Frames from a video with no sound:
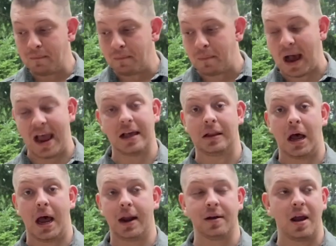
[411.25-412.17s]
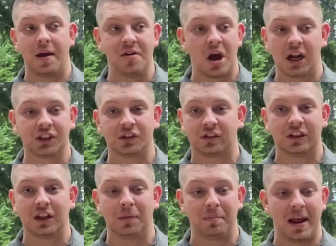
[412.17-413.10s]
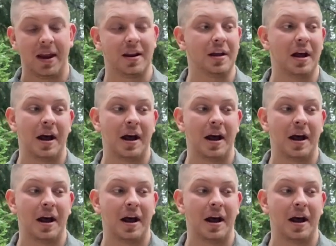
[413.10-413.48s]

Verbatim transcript: by a lot, not, not just a little bit.